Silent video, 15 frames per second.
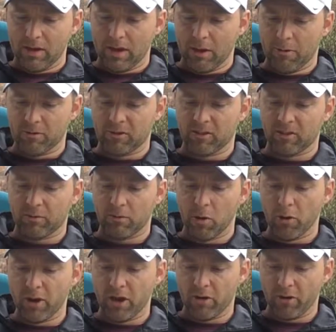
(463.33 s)
It was
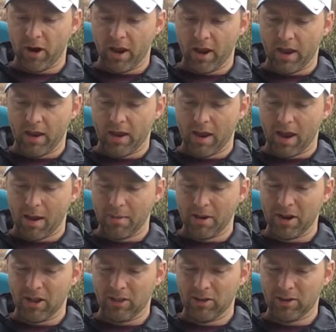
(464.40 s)
smoky gray. I mean,
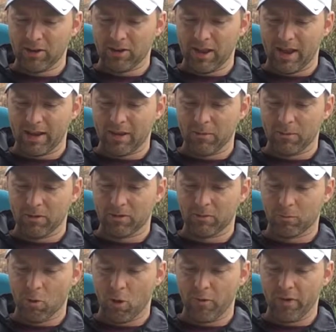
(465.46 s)
it looked like it was
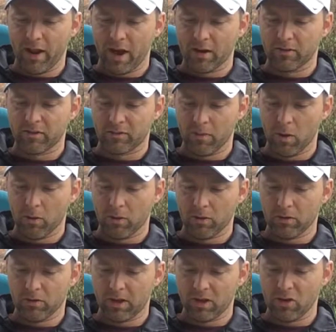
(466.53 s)
woven out of smoke,
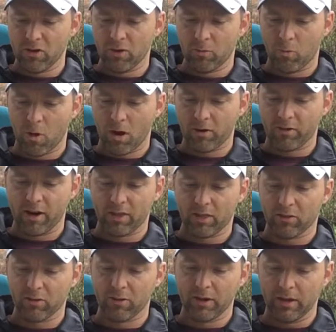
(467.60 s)
like you could walk right
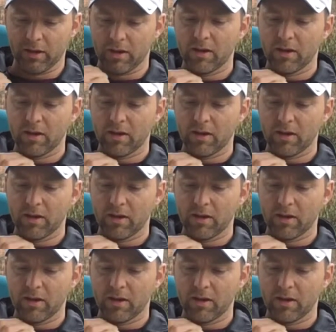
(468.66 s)
through it.